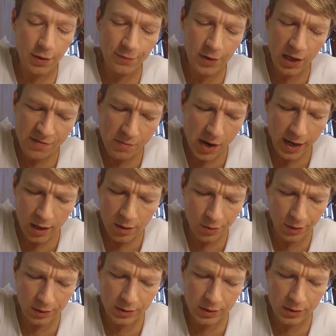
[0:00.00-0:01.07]
Forgive my
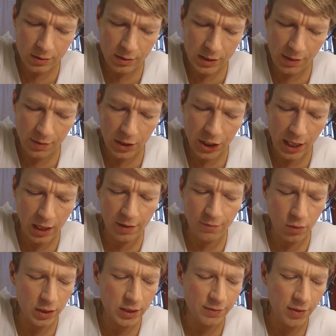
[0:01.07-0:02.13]
ignorance, said the shaky
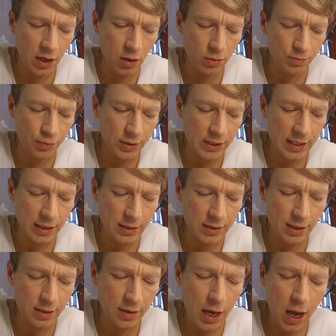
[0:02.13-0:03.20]
voice of the old
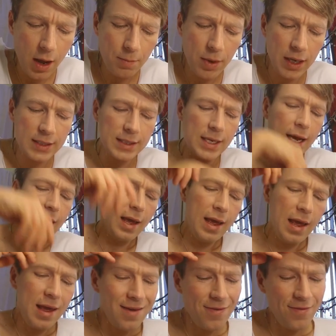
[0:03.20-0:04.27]
precentor, but
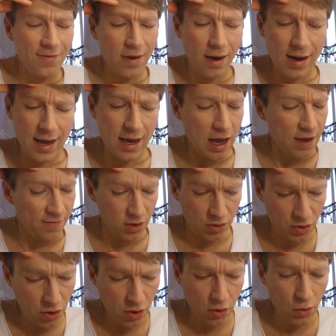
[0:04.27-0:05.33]
if I ever
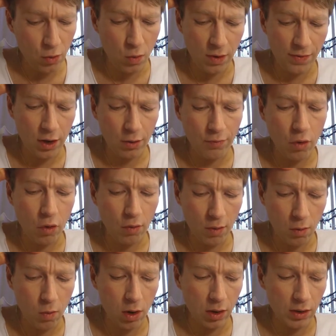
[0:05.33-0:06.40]
knew what the
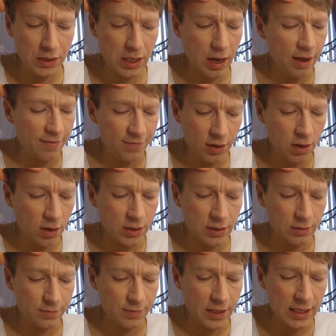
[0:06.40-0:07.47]
aurora was, I have
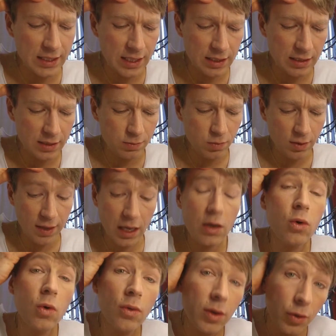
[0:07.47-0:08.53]
forgotten. Is it what they
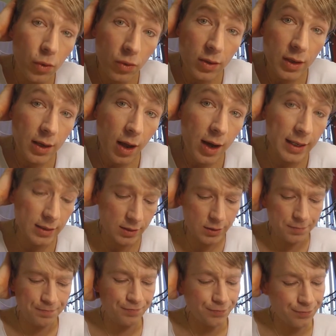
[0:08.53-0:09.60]
call the northern lights?